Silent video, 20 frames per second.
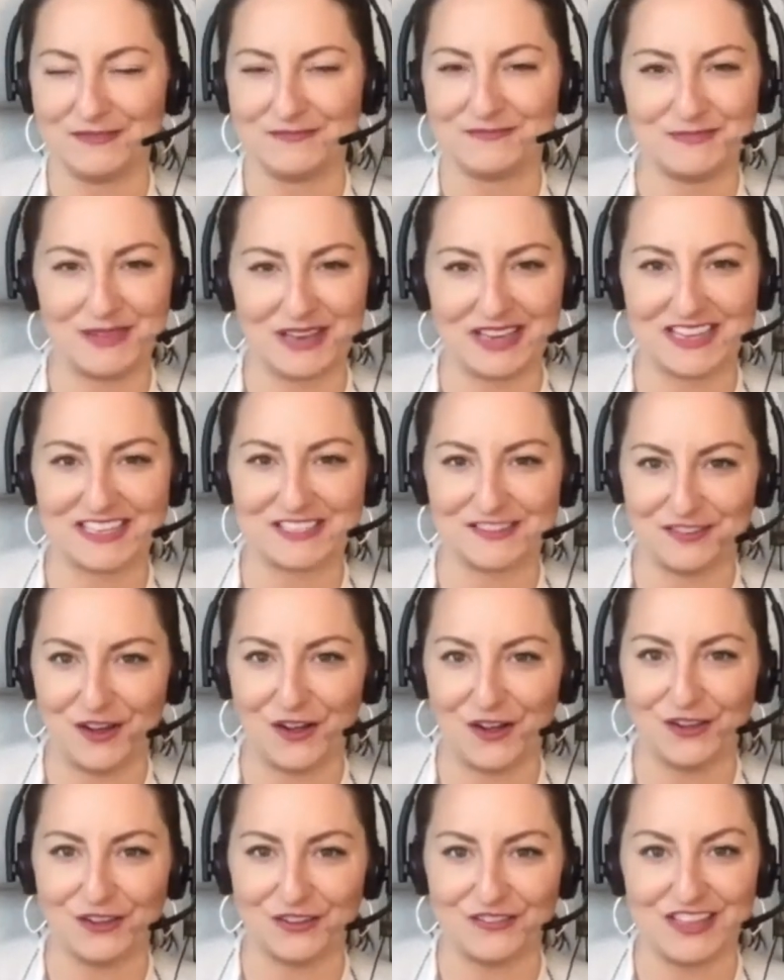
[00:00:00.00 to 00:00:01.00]
because of
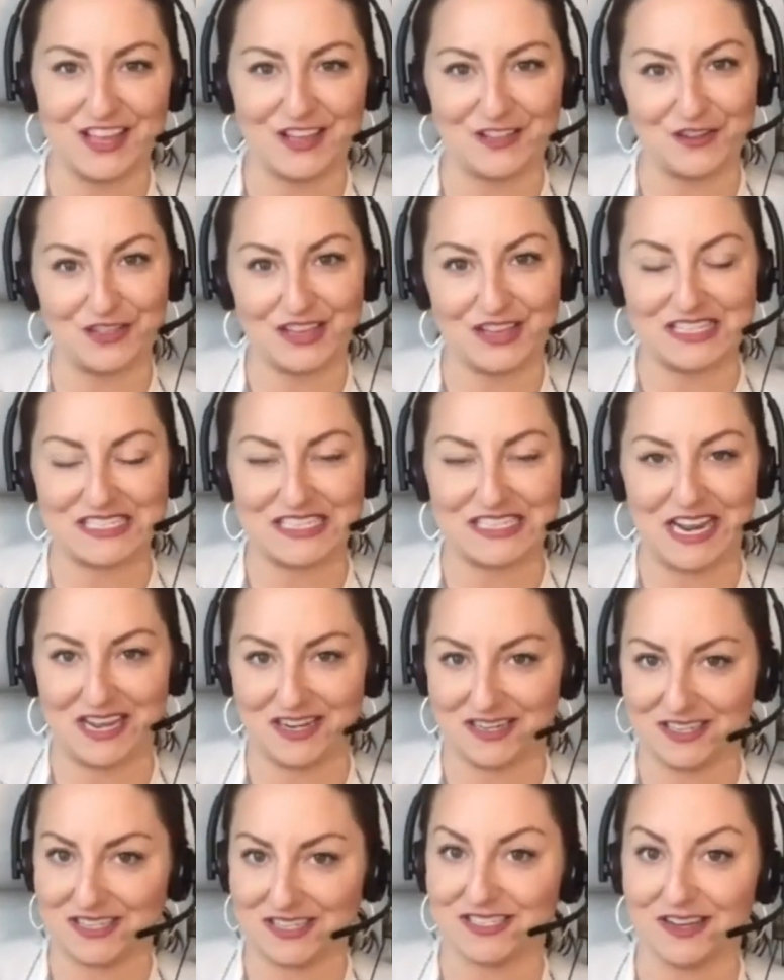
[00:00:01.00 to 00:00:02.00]
all of the other things that I had to
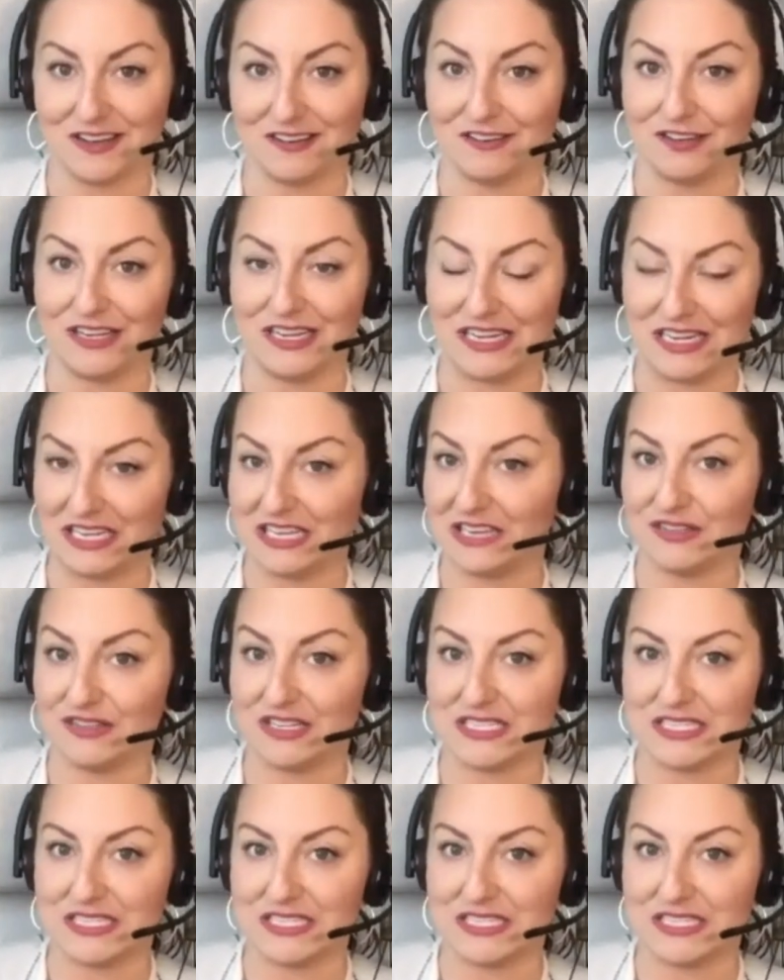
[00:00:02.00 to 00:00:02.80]
get done on any given day.